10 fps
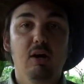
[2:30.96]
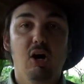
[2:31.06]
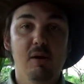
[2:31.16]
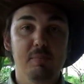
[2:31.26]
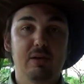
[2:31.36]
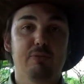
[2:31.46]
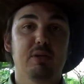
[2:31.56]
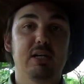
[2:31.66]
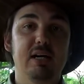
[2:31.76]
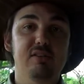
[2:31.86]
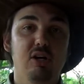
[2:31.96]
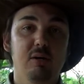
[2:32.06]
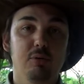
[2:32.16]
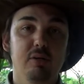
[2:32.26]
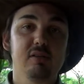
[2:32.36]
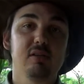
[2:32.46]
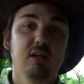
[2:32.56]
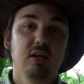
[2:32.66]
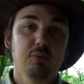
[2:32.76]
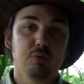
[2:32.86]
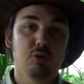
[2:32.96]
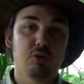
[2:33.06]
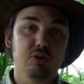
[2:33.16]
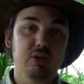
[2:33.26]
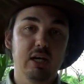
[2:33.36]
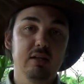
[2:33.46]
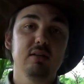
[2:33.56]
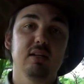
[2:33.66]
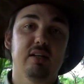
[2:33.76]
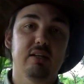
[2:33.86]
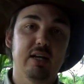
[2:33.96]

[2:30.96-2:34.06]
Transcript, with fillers: I'm Mick from the Cast Iron Boys. We'll talk to you again another